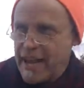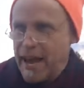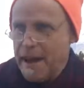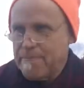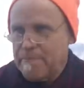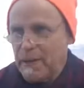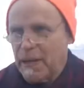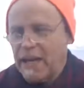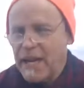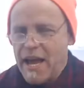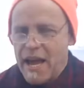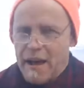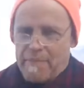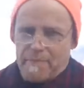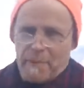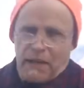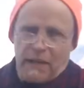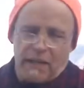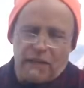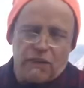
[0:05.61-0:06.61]
epic,
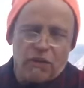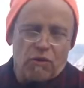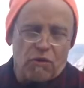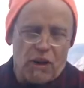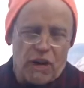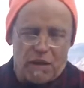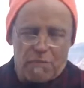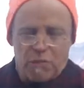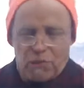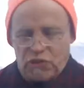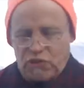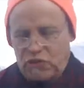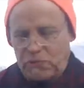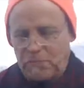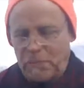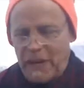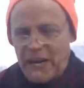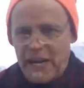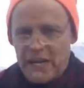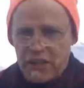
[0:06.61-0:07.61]
epic, incredible
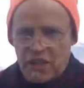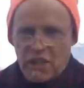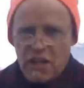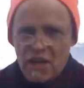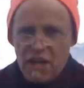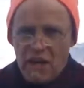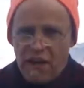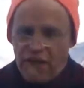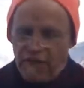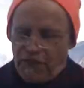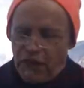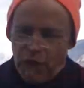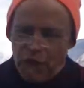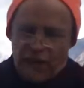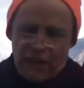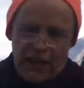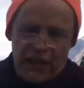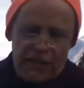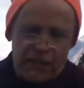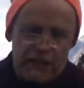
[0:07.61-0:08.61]
speech. Few
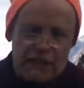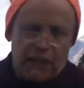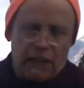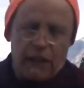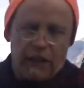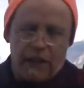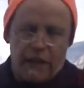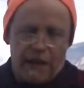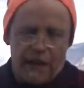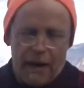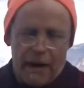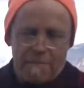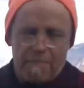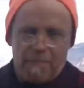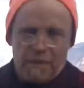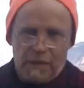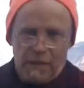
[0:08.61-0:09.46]
things to clear up.